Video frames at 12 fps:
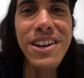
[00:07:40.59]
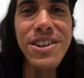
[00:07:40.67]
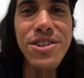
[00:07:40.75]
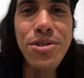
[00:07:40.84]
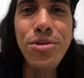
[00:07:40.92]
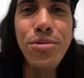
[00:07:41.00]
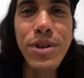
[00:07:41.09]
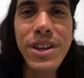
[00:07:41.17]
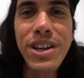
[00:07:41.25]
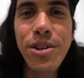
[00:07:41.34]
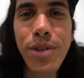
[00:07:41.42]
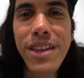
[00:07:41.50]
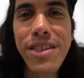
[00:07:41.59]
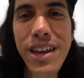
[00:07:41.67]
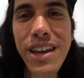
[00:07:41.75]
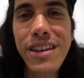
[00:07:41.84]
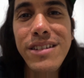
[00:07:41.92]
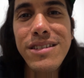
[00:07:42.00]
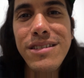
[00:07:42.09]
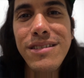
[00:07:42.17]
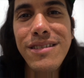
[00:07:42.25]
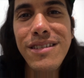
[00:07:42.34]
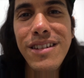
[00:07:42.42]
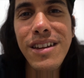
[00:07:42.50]
do really great things.
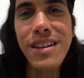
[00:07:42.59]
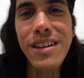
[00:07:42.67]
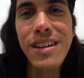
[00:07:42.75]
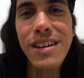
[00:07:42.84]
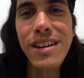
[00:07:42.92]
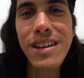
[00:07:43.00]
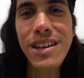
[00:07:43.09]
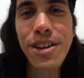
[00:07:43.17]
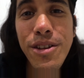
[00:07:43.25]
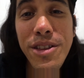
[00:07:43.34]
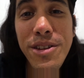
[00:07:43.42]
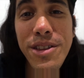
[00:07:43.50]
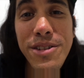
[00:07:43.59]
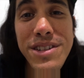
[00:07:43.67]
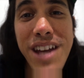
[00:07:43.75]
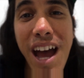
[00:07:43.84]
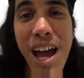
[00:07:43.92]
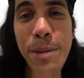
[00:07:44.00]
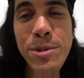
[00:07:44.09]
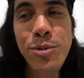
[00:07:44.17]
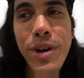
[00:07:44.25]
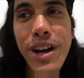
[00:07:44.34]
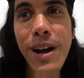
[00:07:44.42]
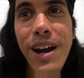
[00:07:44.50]
There's times
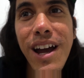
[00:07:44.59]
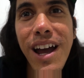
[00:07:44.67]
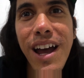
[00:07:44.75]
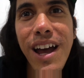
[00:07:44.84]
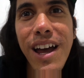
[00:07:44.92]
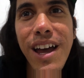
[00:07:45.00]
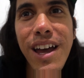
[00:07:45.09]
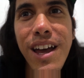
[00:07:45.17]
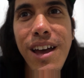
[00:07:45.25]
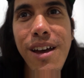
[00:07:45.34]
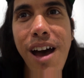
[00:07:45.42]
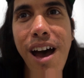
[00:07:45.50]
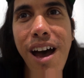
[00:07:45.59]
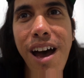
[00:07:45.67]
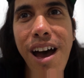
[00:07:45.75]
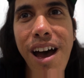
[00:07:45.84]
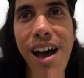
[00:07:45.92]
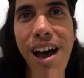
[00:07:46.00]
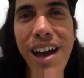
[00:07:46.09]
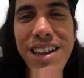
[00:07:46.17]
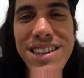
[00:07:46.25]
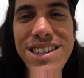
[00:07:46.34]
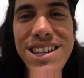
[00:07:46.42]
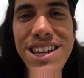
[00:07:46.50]
where I
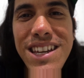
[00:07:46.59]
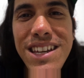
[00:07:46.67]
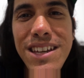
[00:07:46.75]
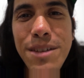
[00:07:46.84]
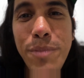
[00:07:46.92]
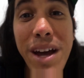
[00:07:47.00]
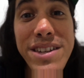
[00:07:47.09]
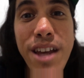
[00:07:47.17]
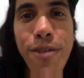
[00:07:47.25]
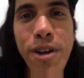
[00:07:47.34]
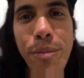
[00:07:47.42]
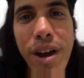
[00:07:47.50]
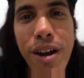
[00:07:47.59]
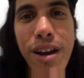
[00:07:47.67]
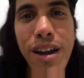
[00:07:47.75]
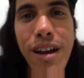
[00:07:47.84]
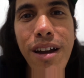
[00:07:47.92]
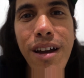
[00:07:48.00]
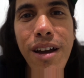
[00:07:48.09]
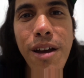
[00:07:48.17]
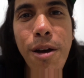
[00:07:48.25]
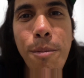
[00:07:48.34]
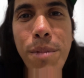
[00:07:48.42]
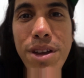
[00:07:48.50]
can see myself comparing
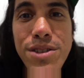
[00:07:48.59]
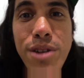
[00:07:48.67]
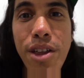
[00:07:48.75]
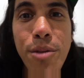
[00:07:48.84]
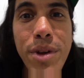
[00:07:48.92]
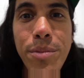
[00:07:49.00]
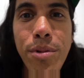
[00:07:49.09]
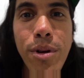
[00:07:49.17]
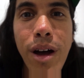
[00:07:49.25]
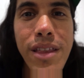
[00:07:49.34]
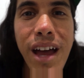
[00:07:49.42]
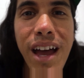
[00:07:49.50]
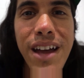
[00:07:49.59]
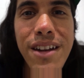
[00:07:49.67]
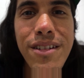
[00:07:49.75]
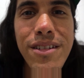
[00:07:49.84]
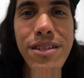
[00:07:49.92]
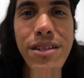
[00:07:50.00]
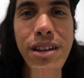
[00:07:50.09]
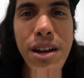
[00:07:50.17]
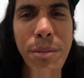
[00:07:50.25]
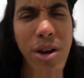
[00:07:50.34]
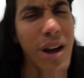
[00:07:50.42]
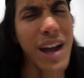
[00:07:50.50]
me to other people online, and
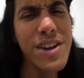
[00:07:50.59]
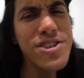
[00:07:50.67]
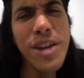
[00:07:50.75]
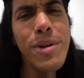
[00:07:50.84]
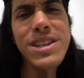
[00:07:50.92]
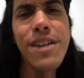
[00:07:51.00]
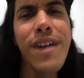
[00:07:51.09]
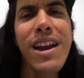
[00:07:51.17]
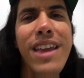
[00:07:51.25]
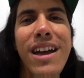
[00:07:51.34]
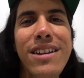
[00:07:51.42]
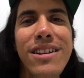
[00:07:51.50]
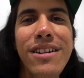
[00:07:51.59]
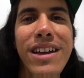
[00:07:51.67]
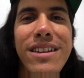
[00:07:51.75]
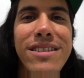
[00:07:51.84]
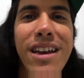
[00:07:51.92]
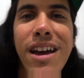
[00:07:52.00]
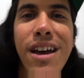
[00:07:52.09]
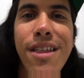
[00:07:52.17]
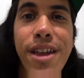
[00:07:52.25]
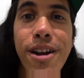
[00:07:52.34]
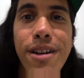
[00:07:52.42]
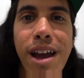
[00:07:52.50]
I'm like, oh, I gotta shake myself out of that. That
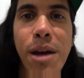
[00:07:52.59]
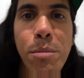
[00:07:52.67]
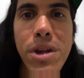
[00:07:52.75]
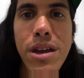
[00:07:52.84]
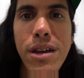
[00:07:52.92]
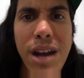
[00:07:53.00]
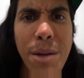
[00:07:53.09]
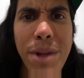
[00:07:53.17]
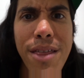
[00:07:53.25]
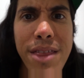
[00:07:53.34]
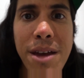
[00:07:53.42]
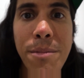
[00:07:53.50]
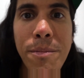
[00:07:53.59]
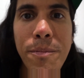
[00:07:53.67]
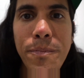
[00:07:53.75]
they're not me and I'm not them.